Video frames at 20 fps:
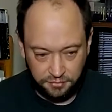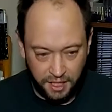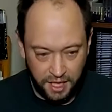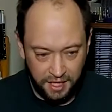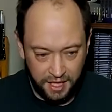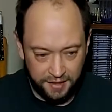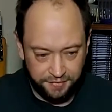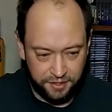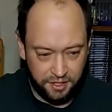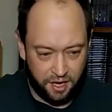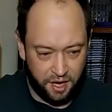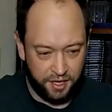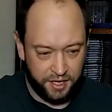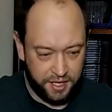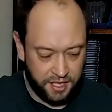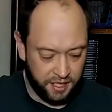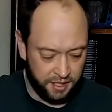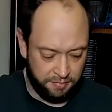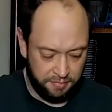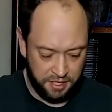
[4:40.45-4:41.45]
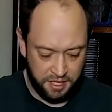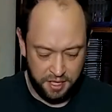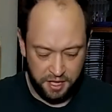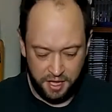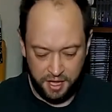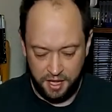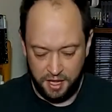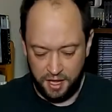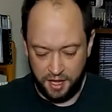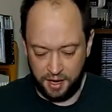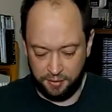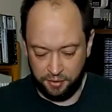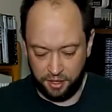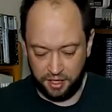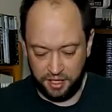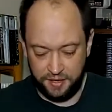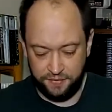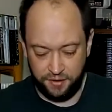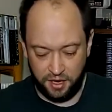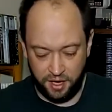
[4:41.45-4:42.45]
I left it on him. I'm going to
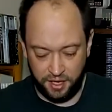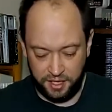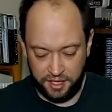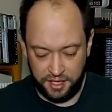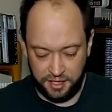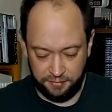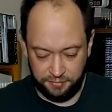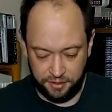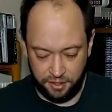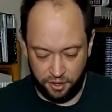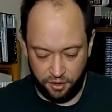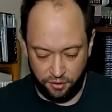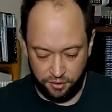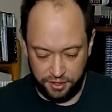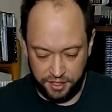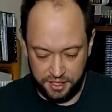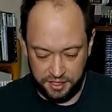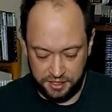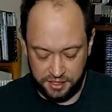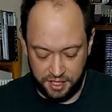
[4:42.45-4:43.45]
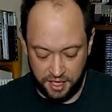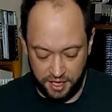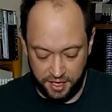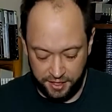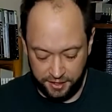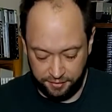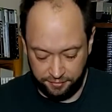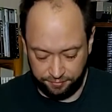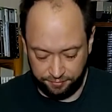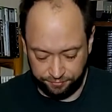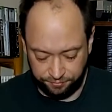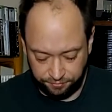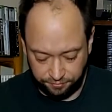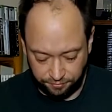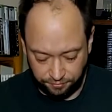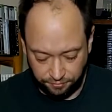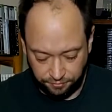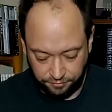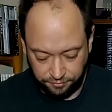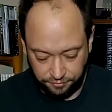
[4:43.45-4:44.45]
leave it on him to hold his gun,
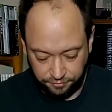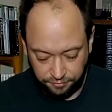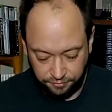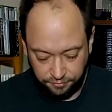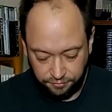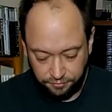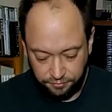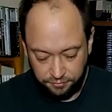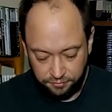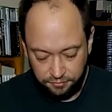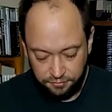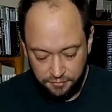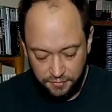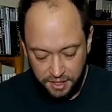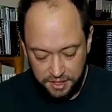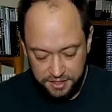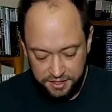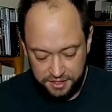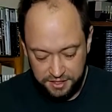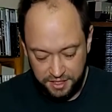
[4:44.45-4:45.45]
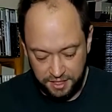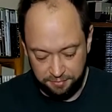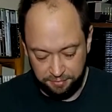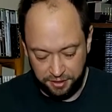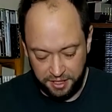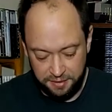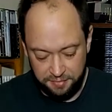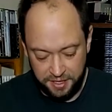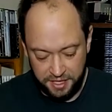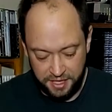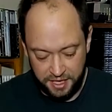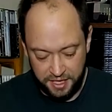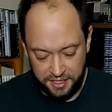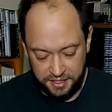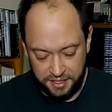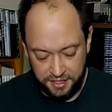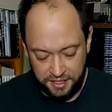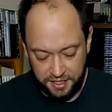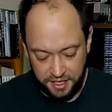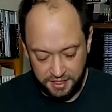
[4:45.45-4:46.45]
simply because
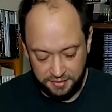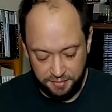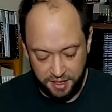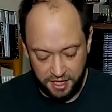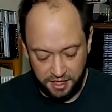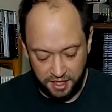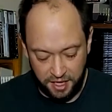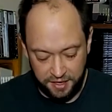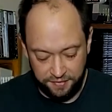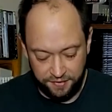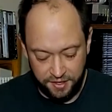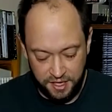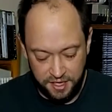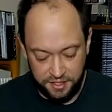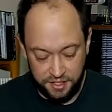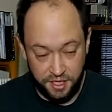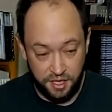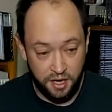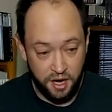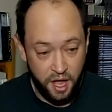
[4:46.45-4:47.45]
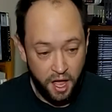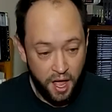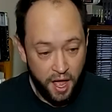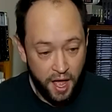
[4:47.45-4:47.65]
it does make life easier.